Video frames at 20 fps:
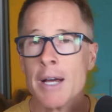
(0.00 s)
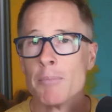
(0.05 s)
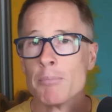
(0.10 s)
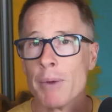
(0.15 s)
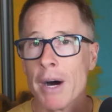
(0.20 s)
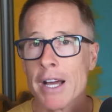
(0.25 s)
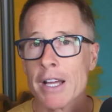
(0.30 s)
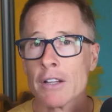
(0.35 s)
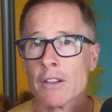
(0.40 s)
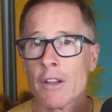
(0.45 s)

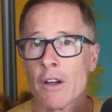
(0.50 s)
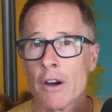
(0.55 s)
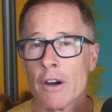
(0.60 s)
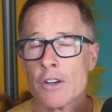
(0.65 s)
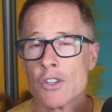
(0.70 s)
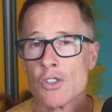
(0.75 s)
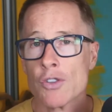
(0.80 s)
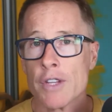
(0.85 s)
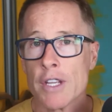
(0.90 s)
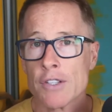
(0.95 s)
By and
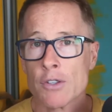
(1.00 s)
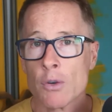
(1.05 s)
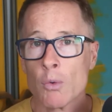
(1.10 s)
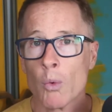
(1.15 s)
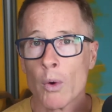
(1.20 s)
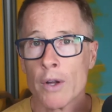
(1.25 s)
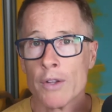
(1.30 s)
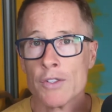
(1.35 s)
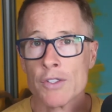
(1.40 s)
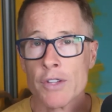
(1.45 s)
large, these are
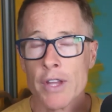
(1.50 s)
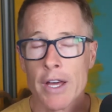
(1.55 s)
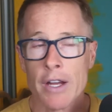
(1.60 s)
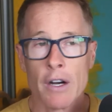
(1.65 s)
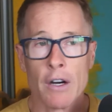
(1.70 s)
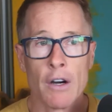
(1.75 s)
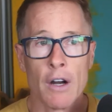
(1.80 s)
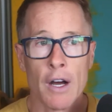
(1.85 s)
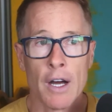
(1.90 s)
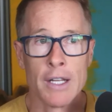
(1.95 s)
ones that
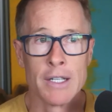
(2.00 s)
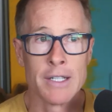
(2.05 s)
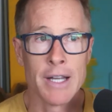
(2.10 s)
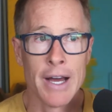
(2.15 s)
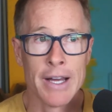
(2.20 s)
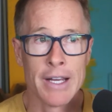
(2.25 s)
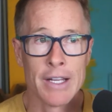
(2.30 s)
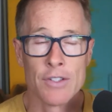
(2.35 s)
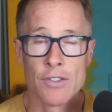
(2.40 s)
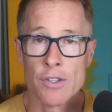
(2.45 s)
are on
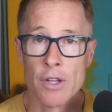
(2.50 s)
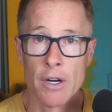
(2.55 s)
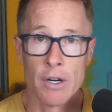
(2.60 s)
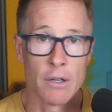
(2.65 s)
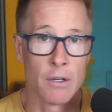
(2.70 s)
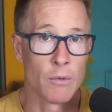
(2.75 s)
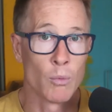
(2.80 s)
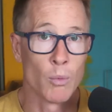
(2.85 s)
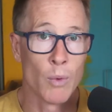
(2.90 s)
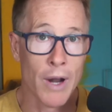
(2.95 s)
diets that
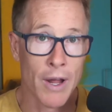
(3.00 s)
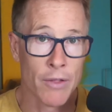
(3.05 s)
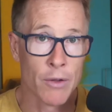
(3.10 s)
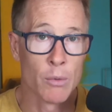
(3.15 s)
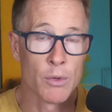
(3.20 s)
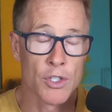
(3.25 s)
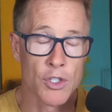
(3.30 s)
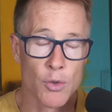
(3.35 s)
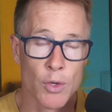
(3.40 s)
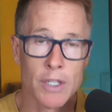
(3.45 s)
are rather
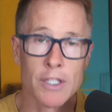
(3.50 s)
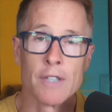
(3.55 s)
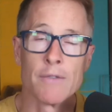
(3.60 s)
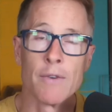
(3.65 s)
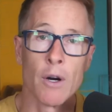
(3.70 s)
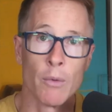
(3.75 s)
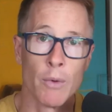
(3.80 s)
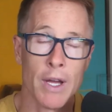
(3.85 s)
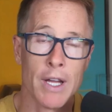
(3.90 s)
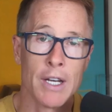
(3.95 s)
restrictive
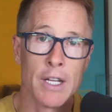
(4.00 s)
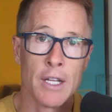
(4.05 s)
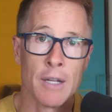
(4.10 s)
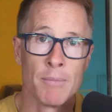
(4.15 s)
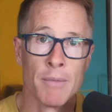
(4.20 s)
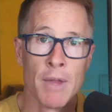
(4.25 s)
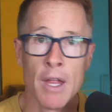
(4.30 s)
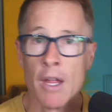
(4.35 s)
already.